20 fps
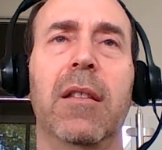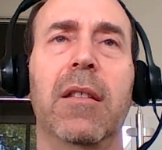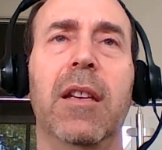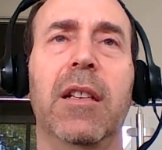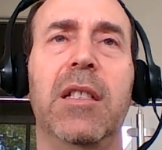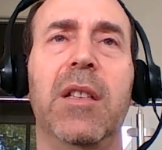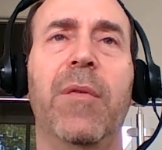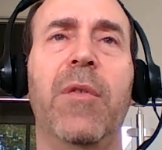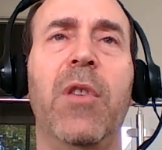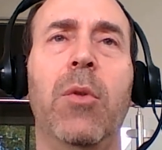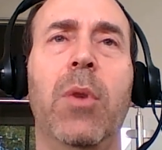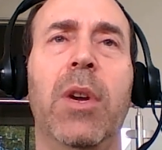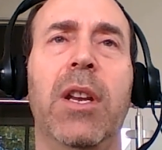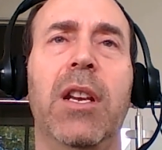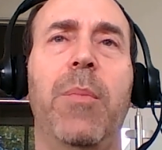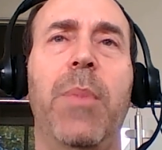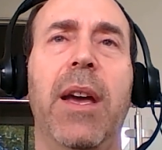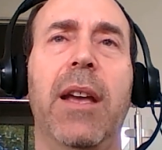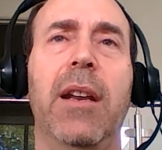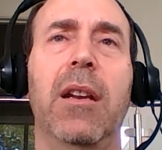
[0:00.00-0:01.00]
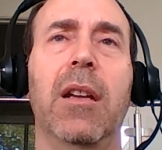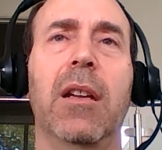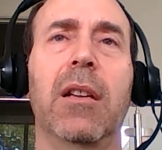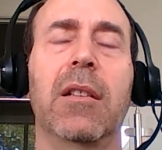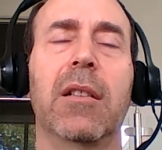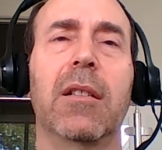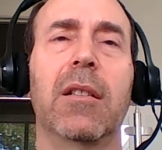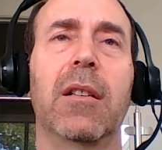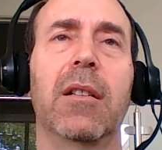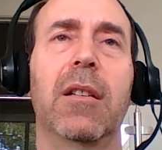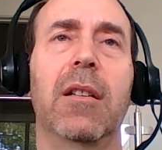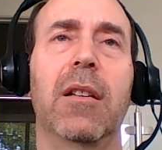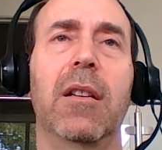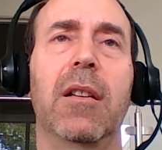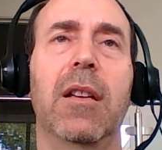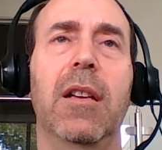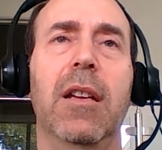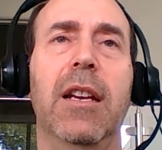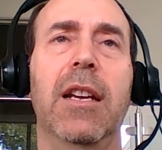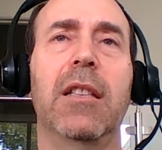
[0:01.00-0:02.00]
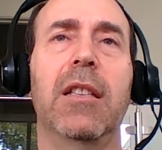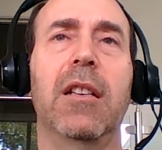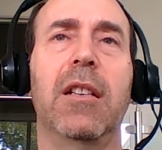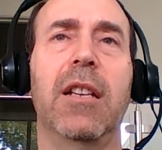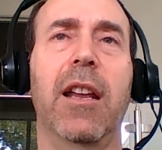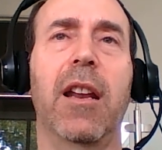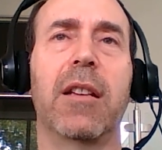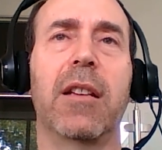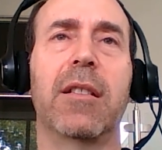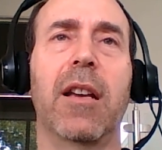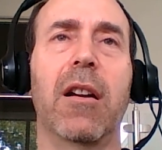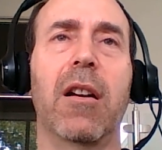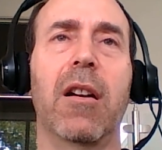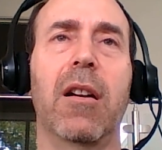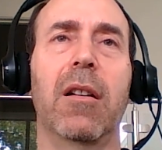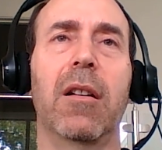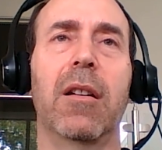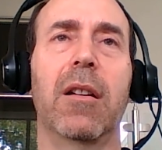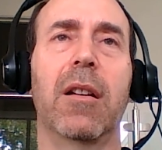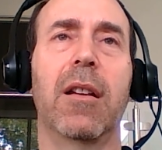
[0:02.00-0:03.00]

that's view independent in the data center.